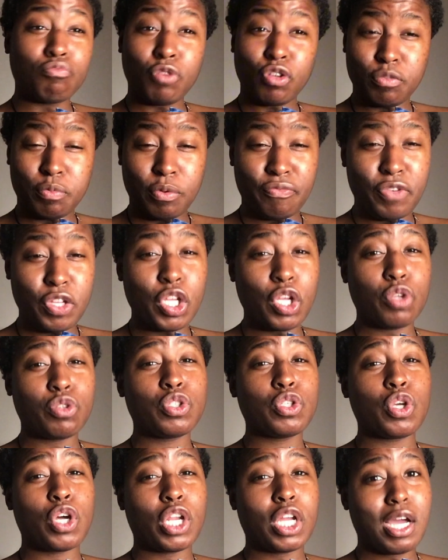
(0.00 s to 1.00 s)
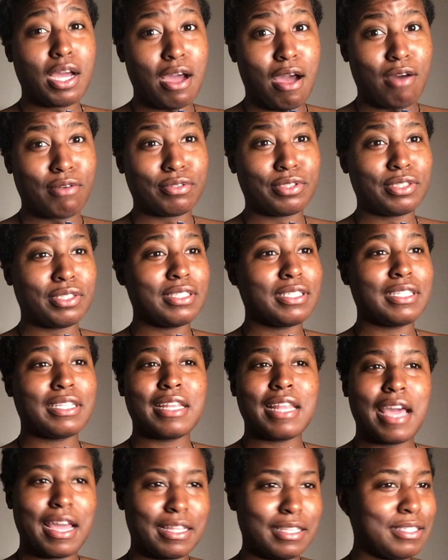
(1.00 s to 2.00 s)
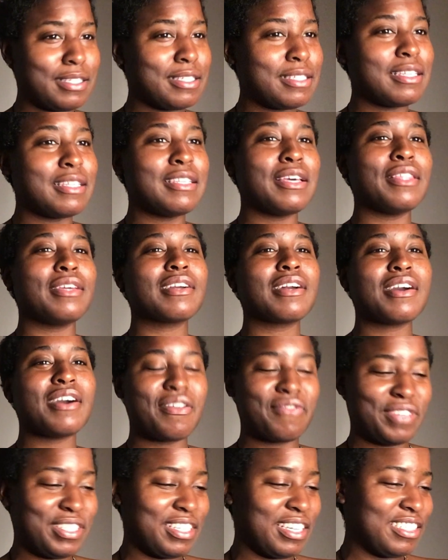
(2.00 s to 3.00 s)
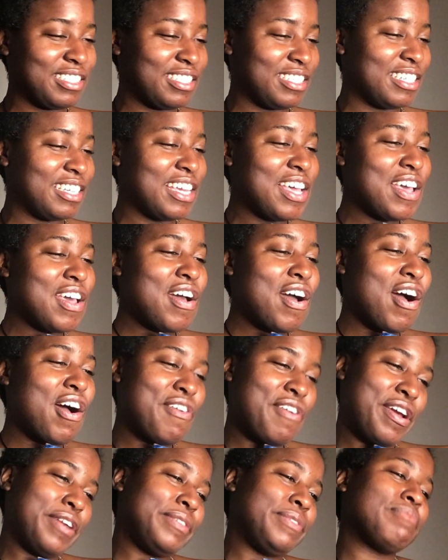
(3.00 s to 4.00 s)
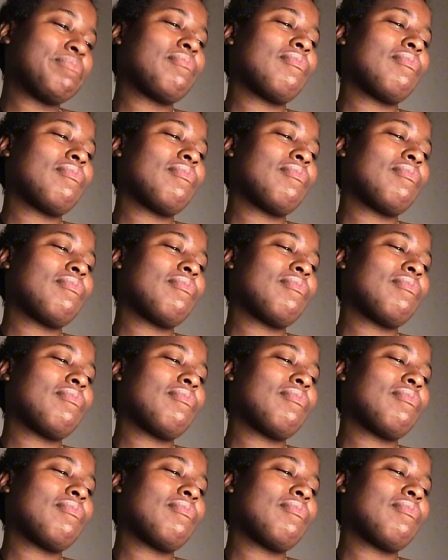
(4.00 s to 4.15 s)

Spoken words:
Multiple videos is going to cost, and that's another conversation. All right.